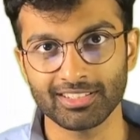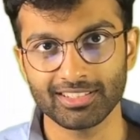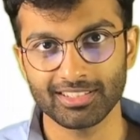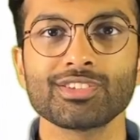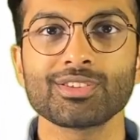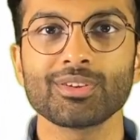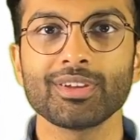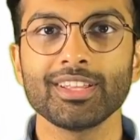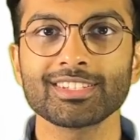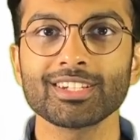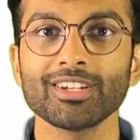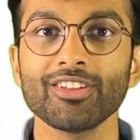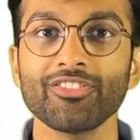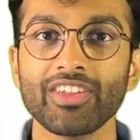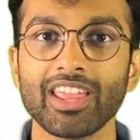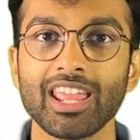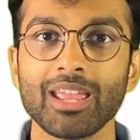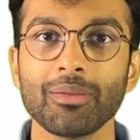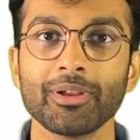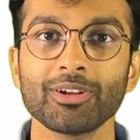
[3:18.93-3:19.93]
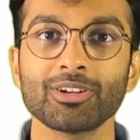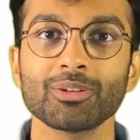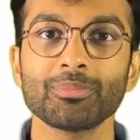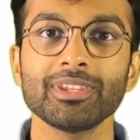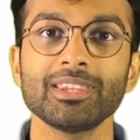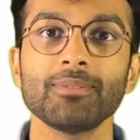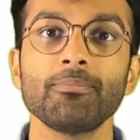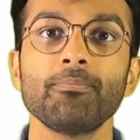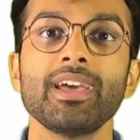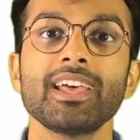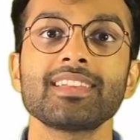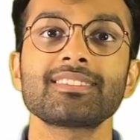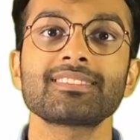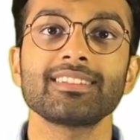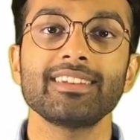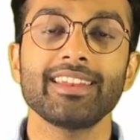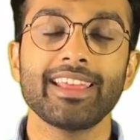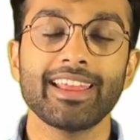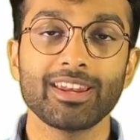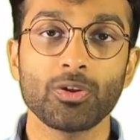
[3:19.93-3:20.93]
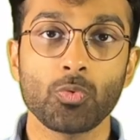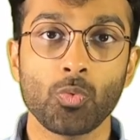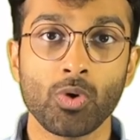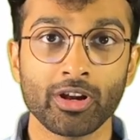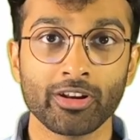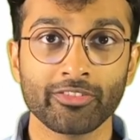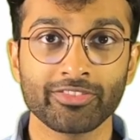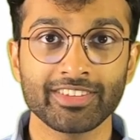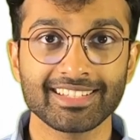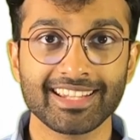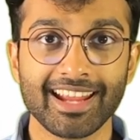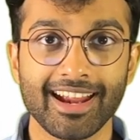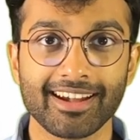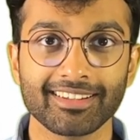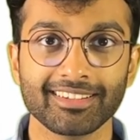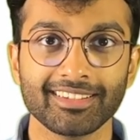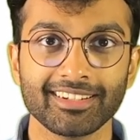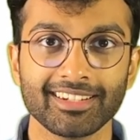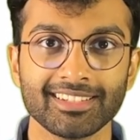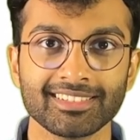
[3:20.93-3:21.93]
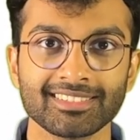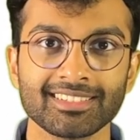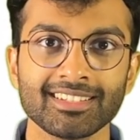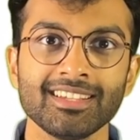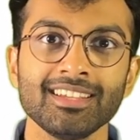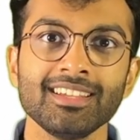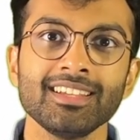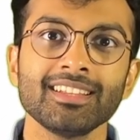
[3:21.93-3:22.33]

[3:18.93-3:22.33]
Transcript: So instead of aiming to be the best in any one of these categories,